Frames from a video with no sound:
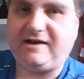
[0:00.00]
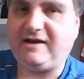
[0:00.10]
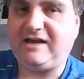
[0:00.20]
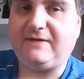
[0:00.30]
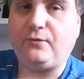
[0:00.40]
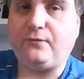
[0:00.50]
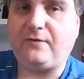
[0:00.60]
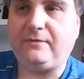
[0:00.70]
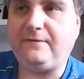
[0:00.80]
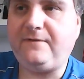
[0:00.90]
Like you can have all
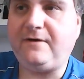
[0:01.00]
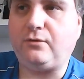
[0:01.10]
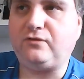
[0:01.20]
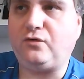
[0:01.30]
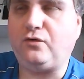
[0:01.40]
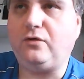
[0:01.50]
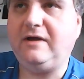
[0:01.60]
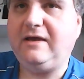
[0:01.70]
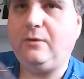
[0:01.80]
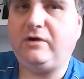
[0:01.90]
3 on the field, or
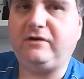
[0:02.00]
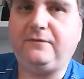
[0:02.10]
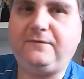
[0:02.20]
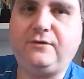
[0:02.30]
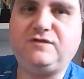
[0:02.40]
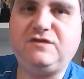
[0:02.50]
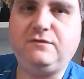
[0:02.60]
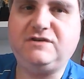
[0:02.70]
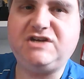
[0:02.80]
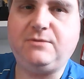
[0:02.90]
1 on the field, 2
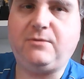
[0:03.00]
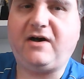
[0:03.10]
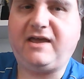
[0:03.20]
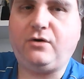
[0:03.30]
in the GY,